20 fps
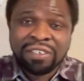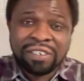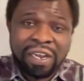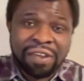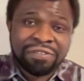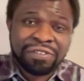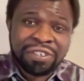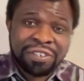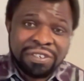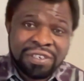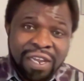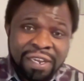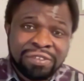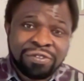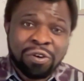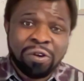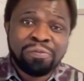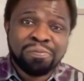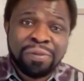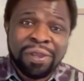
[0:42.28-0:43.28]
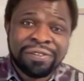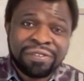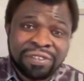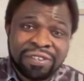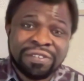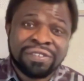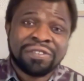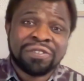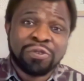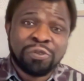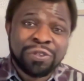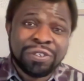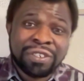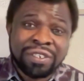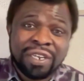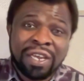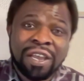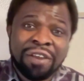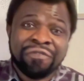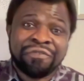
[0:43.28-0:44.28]
Nigeria government is doing
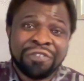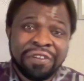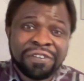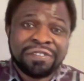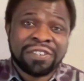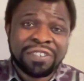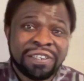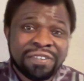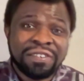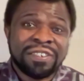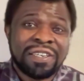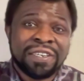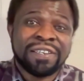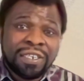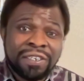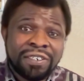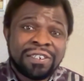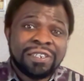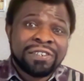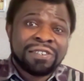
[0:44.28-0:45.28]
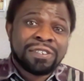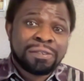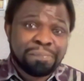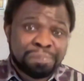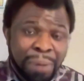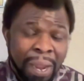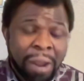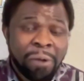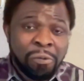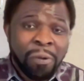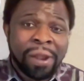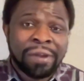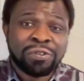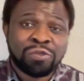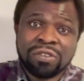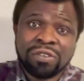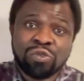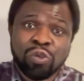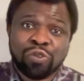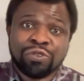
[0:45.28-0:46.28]
everything in its power
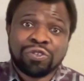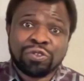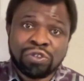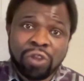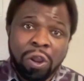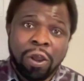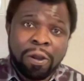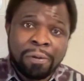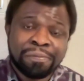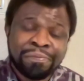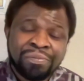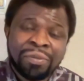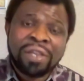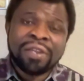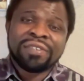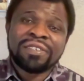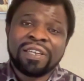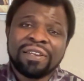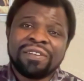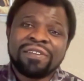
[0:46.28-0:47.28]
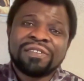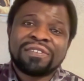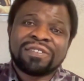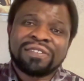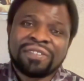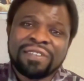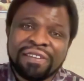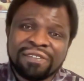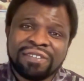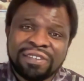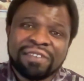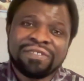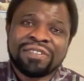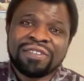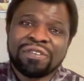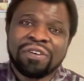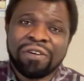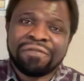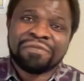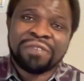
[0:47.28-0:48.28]
to stop the
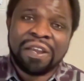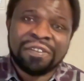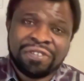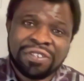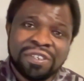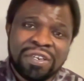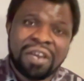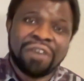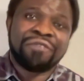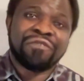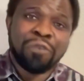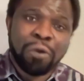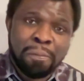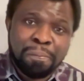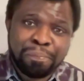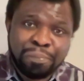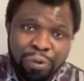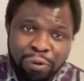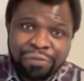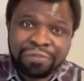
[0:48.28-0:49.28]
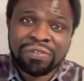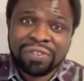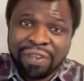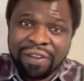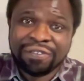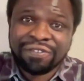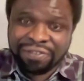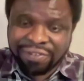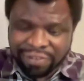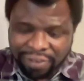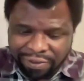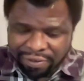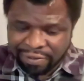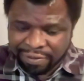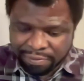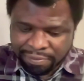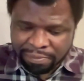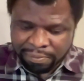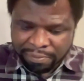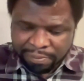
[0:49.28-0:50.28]
citizen of Nigeria from
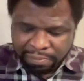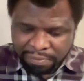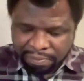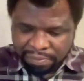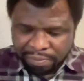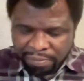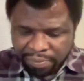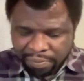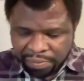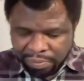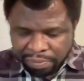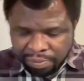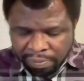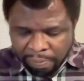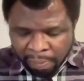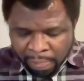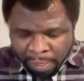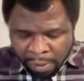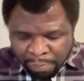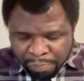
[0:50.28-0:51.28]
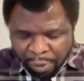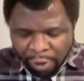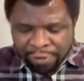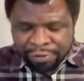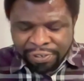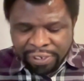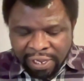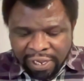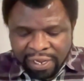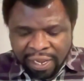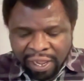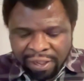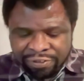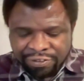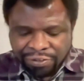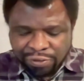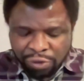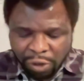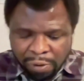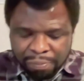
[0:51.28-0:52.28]
protesting. But they are
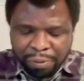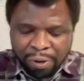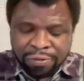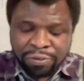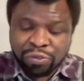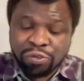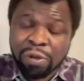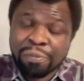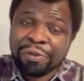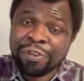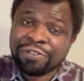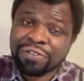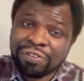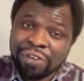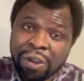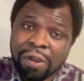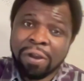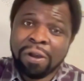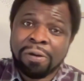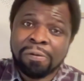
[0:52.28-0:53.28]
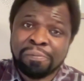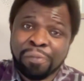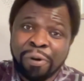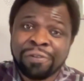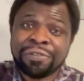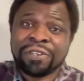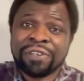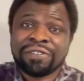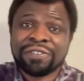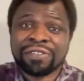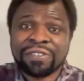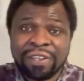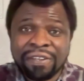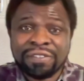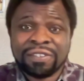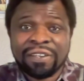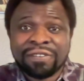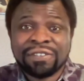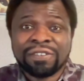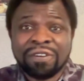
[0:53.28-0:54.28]
stubborn to be stopped. But the
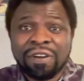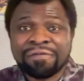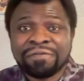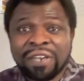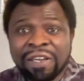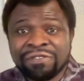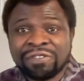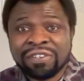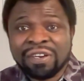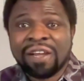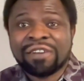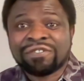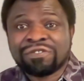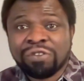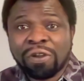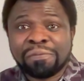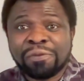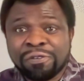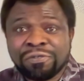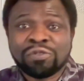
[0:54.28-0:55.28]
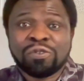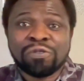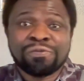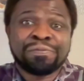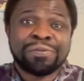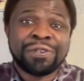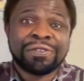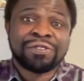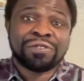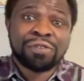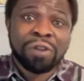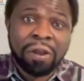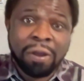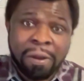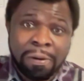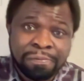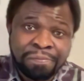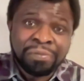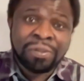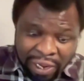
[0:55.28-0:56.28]
citizens of Nigeria are stubborn to be
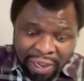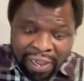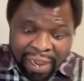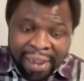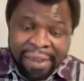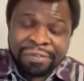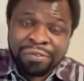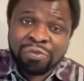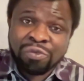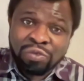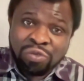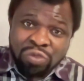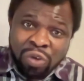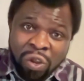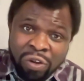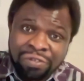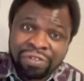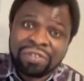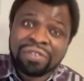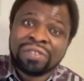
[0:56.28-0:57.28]
stopped. They are not